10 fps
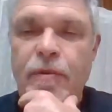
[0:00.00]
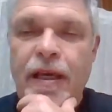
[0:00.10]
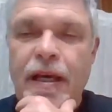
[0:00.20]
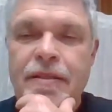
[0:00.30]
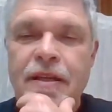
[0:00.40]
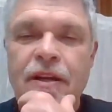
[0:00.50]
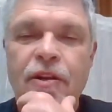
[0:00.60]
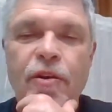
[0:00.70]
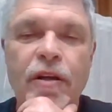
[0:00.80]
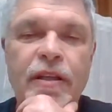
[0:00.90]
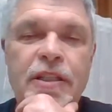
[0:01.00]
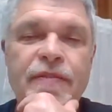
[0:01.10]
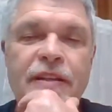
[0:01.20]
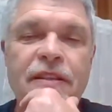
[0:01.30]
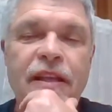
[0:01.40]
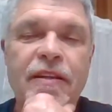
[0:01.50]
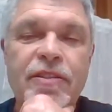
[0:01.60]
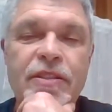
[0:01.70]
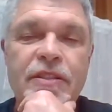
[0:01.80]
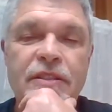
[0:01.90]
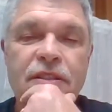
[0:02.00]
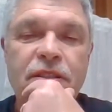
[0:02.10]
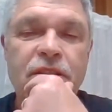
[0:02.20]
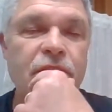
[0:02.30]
Did we get New York Needs Ventilators?